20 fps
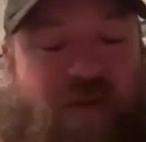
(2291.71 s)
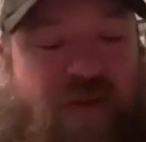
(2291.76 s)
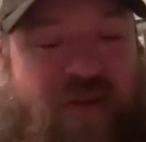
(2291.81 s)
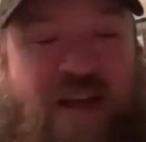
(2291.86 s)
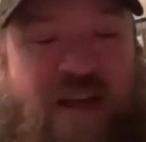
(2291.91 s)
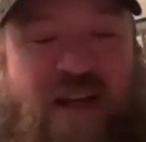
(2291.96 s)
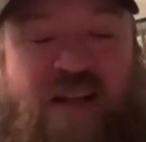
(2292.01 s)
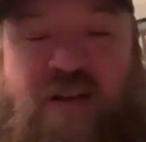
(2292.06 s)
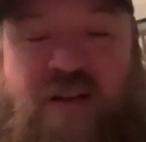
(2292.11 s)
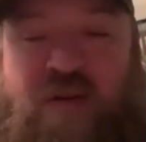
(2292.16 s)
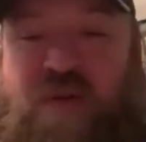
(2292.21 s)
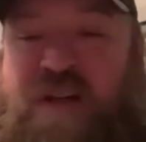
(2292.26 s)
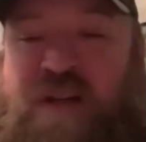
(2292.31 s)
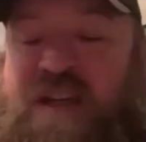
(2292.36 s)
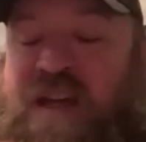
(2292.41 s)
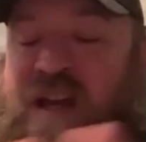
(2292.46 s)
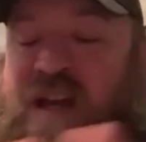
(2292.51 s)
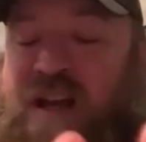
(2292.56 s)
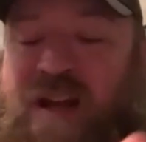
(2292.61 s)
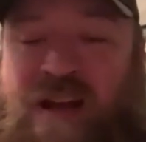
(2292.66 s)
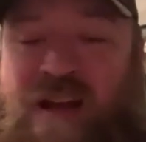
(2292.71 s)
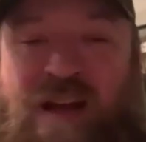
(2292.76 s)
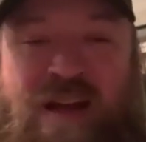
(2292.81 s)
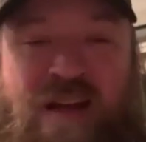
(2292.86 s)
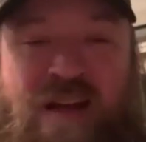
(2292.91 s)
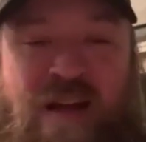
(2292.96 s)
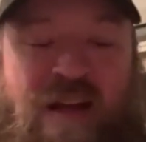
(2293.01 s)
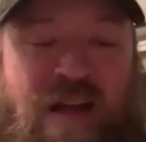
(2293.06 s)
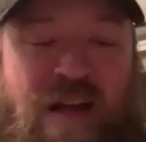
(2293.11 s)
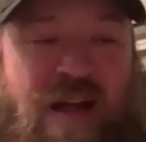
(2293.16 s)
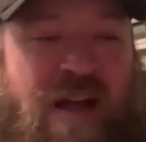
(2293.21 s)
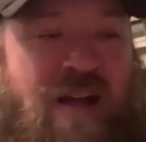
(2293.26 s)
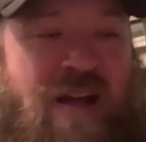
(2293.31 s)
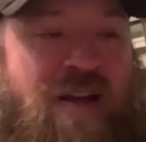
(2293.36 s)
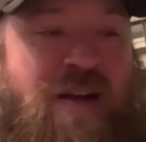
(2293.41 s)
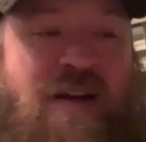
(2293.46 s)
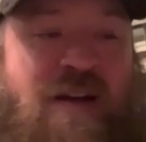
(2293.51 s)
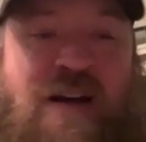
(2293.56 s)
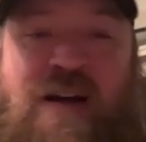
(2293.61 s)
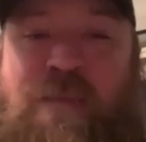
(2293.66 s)
Thank you again,
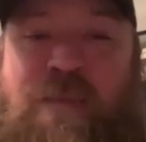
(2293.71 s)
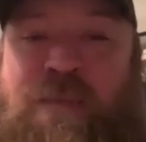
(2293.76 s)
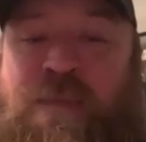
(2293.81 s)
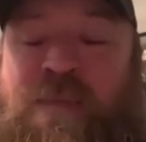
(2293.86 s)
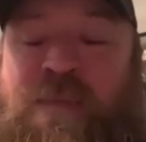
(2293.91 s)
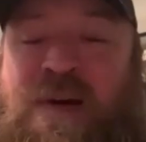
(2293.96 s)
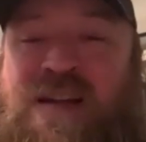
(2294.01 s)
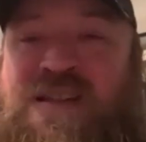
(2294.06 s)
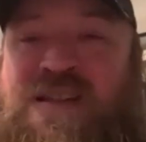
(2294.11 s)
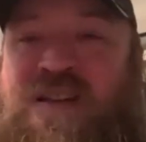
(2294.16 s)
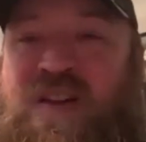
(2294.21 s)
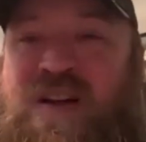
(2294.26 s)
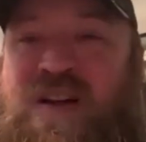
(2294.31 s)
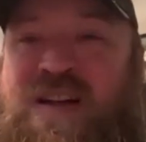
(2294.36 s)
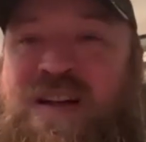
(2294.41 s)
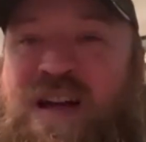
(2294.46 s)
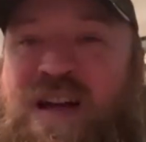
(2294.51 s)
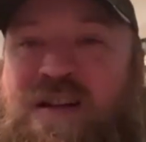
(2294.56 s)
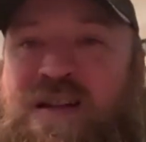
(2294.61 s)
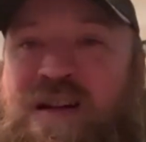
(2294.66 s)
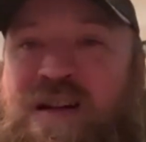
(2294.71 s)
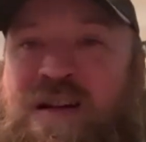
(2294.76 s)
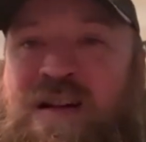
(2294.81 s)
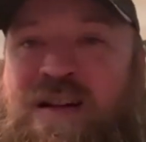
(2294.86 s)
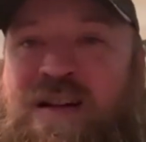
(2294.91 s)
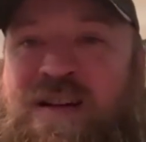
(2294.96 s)
and uh, best of luck out there.